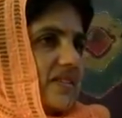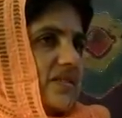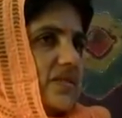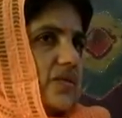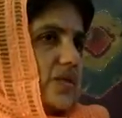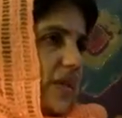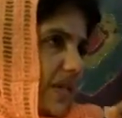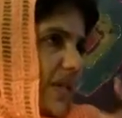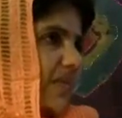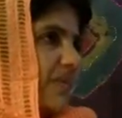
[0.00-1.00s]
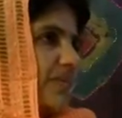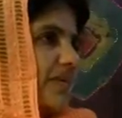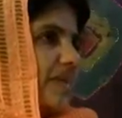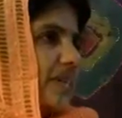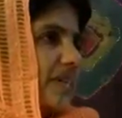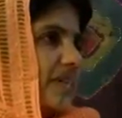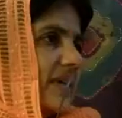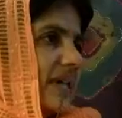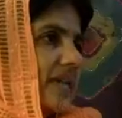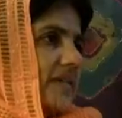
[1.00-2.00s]
So you can come upstairs and
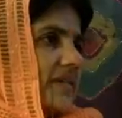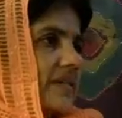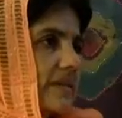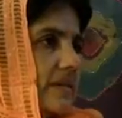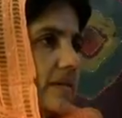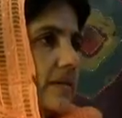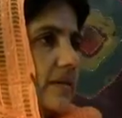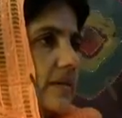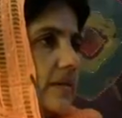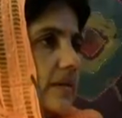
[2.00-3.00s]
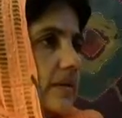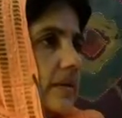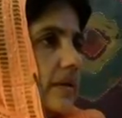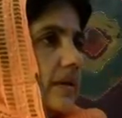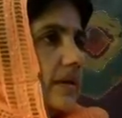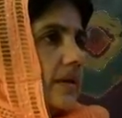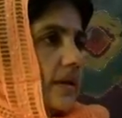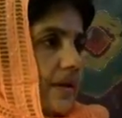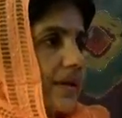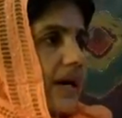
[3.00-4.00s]
collect it. Tell me to it down.
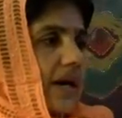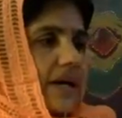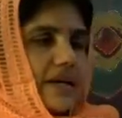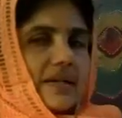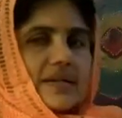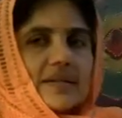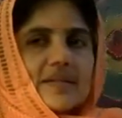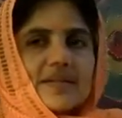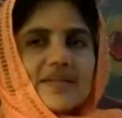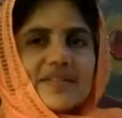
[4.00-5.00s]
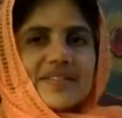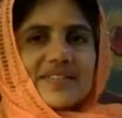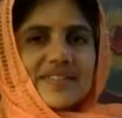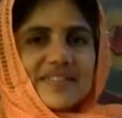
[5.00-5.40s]
Yeah, good.